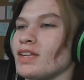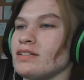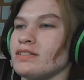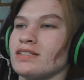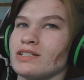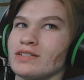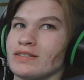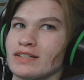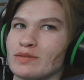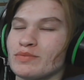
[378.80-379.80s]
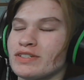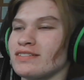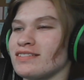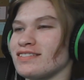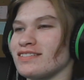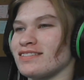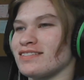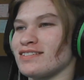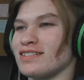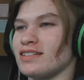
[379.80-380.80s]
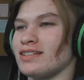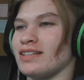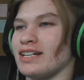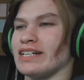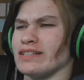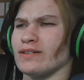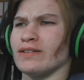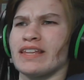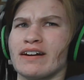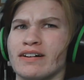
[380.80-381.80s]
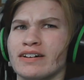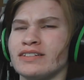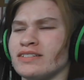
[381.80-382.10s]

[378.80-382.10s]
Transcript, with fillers: Such a simp. Then again, aren't they are? got